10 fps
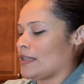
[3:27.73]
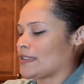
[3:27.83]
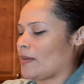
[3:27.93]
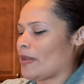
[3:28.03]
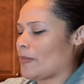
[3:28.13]

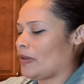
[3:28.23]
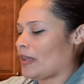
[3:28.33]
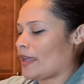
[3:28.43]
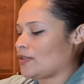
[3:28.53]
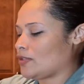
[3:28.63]
Some people
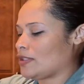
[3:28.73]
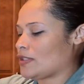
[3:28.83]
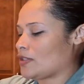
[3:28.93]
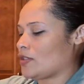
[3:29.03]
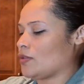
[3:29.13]
like to
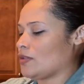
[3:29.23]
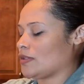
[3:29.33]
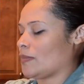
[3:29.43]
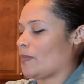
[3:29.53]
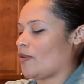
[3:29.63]
just use
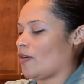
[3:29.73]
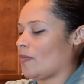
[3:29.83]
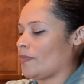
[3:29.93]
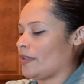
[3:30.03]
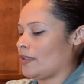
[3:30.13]
the
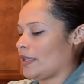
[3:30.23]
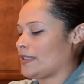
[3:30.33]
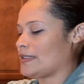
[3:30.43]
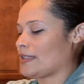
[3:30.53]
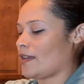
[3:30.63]
pulp
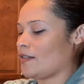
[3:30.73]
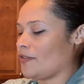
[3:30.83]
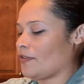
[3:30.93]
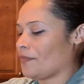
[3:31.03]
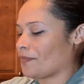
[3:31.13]

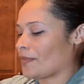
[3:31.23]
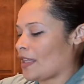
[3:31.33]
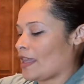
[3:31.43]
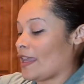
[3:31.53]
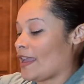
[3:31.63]
itself,
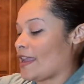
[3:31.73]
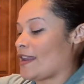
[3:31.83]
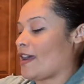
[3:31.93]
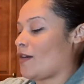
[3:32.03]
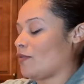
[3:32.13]

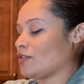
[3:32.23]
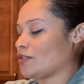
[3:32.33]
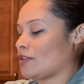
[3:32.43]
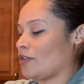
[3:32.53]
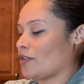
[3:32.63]
and I will
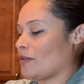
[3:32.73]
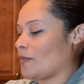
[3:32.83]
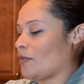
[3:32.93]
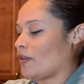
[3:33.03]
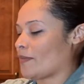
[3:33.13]
show you
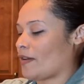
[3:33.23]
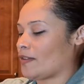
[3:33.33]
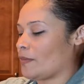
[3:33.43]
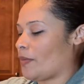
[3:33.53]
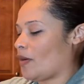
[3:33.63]
more
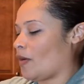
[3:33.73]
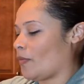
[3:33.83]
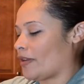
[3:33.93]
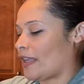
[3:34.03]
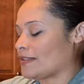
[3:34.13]
about the
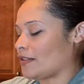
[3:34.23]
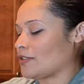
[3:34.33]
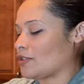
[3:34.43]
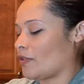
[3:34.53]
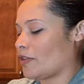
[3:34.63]
pulp when I
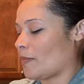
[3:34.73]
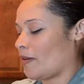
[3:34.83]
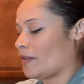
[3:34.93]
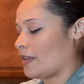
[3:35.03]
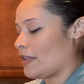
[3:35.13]
start showing you
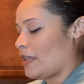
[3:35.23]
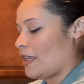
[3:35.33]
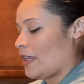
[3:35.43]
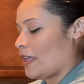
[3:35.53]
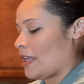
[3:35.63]
about the
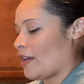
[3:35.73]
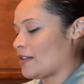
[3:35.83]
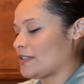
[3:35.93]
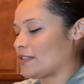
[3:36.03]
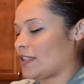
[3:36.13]

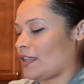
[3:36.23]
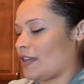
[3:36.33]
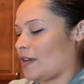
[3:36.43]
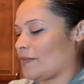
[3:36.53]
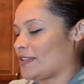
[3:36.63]
hair,
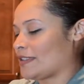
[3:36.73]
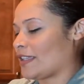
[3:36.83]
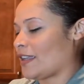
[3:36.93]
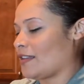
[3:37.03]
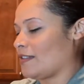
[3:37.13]
the
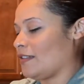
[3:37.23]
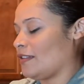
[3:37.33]
skin,